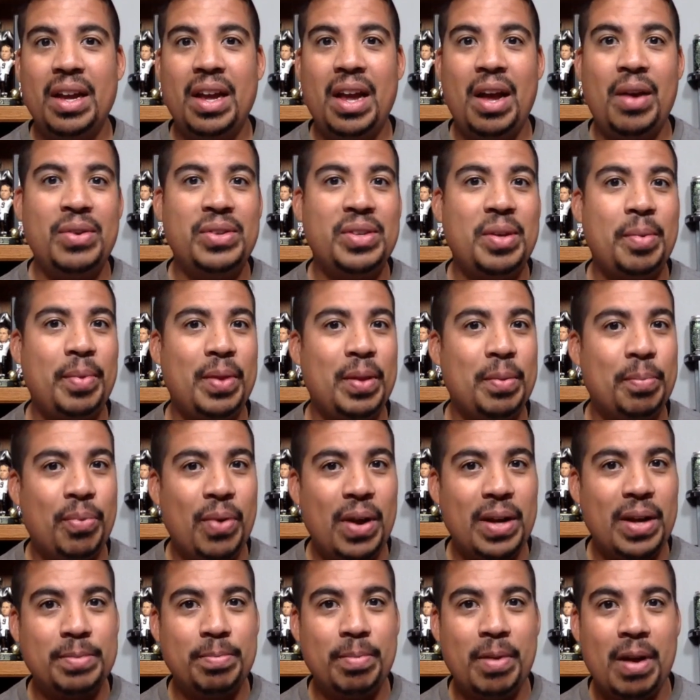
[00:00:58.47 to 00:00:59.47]
I was up in the
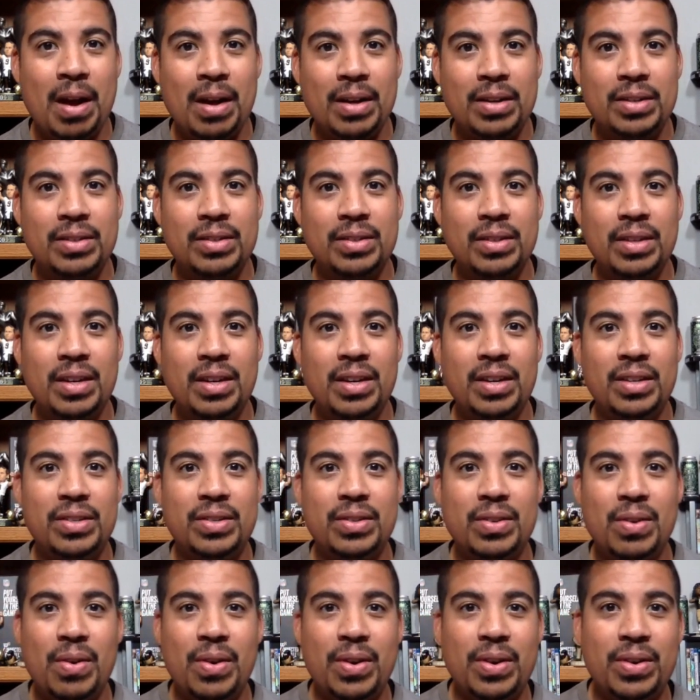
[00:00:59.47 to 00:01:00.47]
press box and it
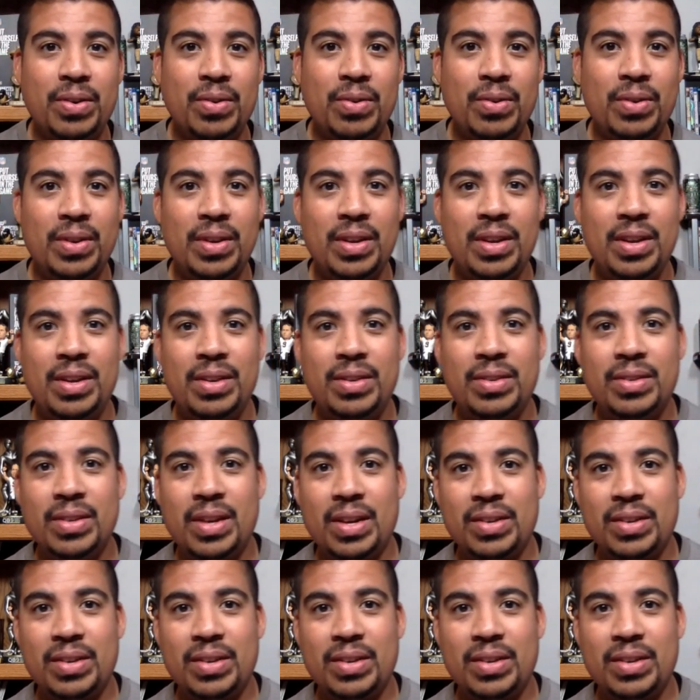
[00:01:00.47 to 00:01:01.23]
started doing this.